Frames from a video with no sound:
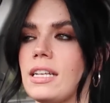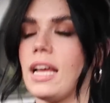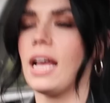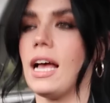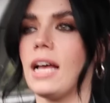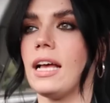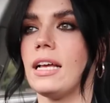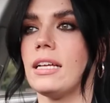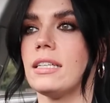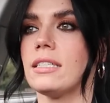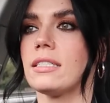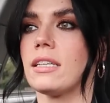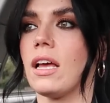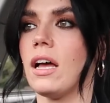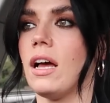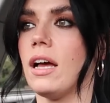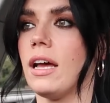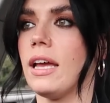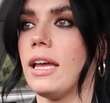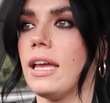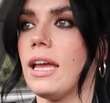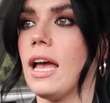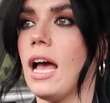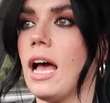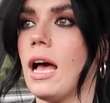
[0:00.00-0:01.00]
and
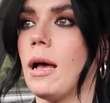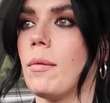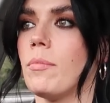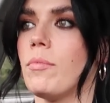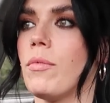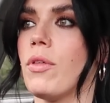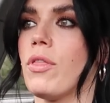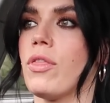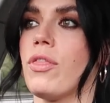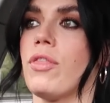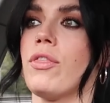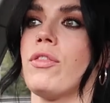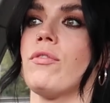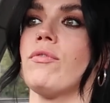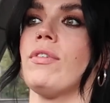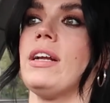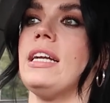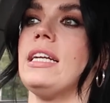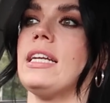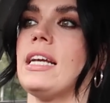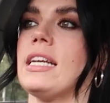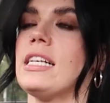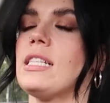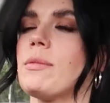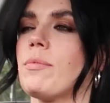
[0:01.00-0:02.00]
I am
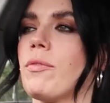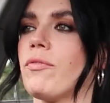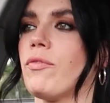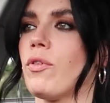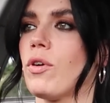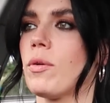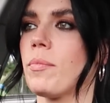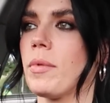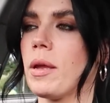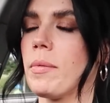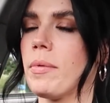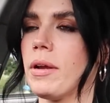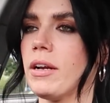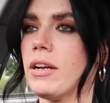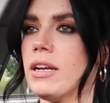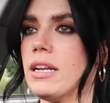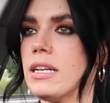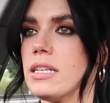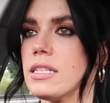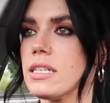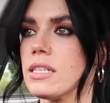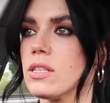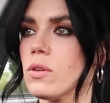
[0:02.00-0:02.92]
3 days before my period,